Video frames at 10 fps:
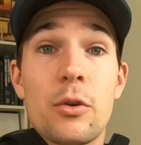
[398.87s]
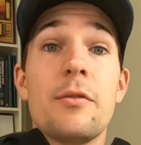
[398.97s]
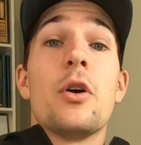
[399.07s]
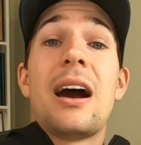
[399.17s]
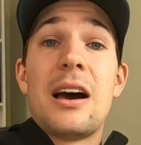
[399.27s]
or
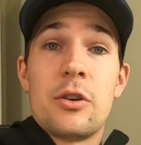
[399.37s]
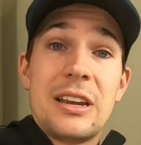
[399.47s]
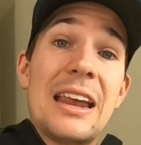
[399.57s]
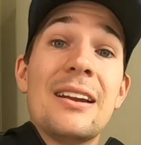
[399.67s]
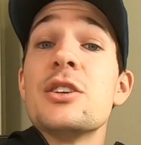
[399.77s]
even go harder
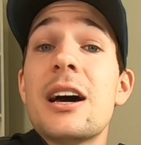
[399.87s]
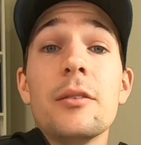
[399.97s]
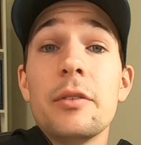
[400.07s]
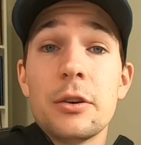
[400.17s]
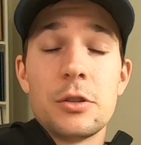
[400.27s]
again and
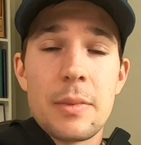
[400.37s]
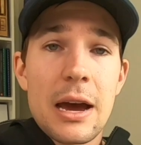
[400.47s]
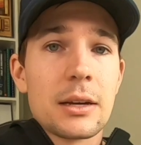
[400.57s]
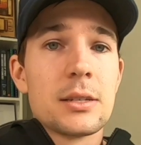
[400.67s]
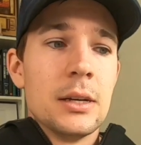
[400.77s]
target VO2
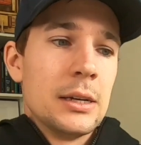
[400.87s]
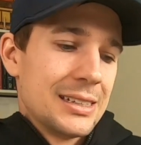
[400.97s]
max